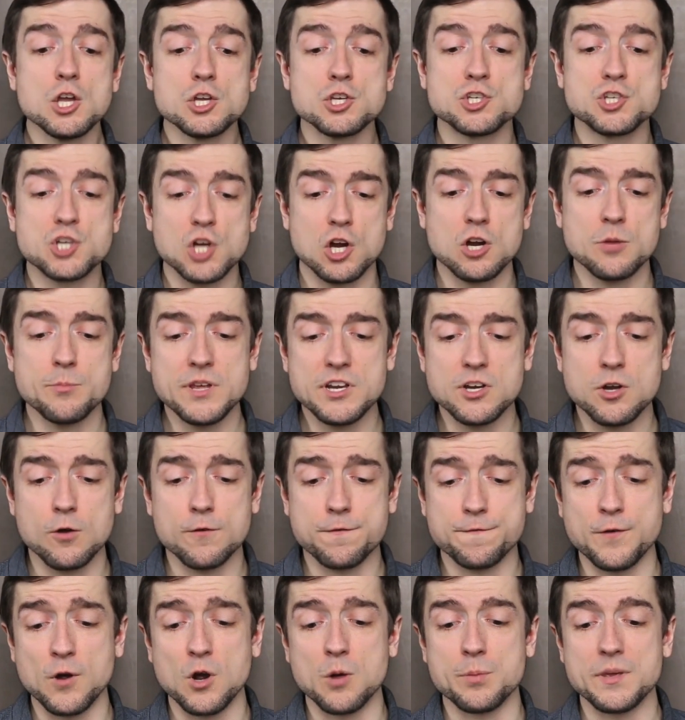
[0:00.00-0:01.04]

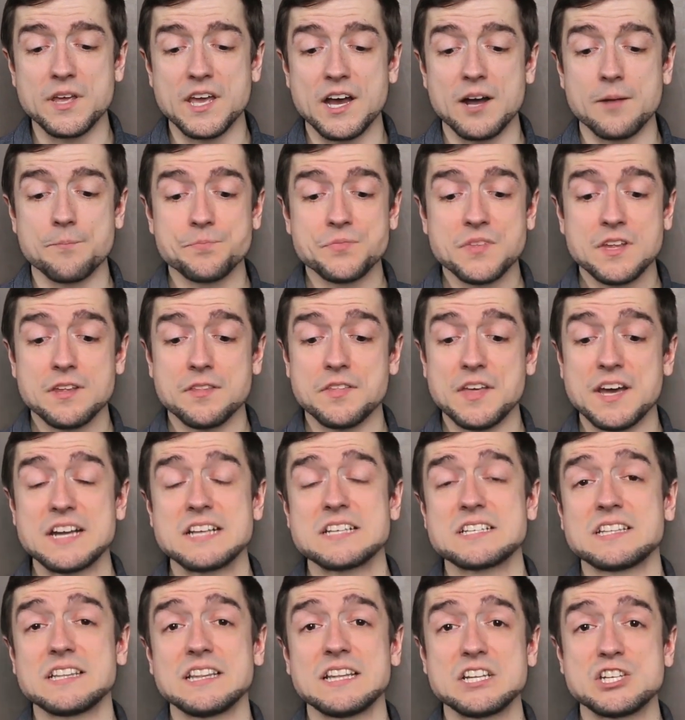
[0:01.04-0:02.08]
Germanophobia. That
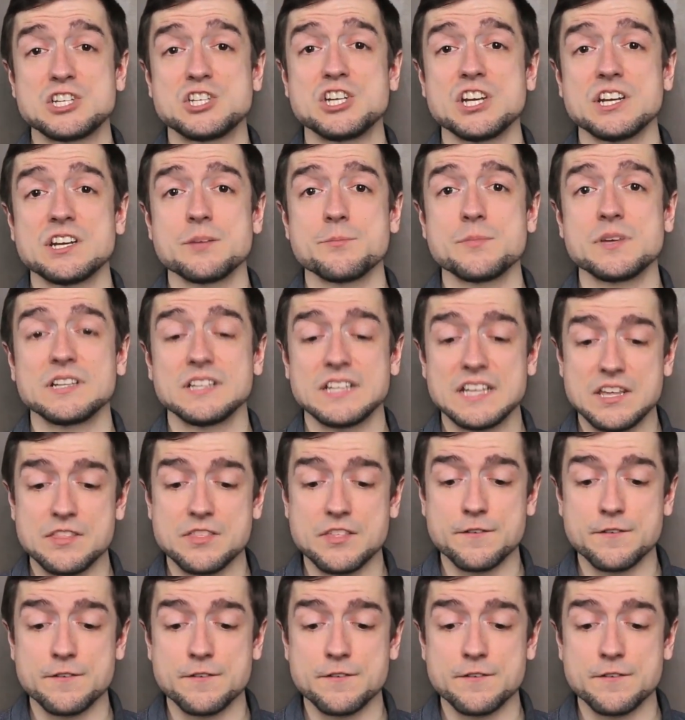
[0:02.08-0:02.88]
is legitimately